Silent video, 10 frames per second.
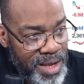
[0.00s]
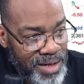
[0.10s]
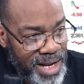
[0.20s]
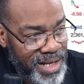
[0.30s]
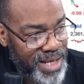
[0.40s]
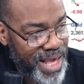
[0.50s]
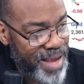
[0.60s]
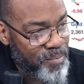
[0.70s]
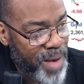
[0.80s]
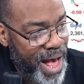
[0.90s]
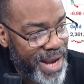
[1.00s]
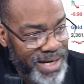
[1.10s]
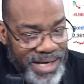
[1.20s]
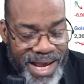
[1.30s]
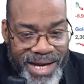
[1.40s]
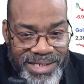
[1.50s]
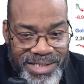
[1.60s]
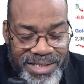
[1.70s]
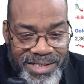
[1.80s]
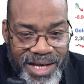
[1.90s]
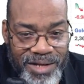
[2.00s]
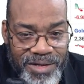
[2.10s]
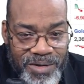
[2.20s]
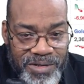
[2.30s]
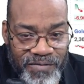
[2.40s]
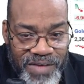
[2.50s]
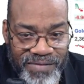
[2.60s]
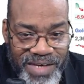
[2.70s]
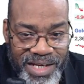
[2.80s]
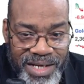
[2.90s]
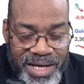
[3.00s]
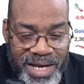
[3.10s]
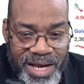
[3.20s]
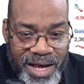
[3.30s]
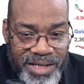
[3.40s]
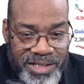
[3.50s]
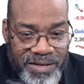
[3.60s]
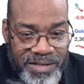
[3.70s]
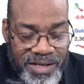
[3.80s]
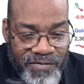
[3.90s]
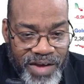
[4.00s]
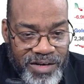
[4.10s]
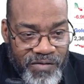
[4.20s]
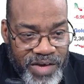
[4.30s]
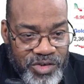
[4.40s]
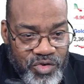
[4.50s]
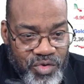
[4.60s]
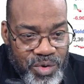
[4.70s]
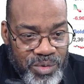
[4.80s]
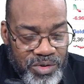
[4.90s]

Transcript: that he came by today just to say hello to Vivi, uh, to to the VectorVest crew.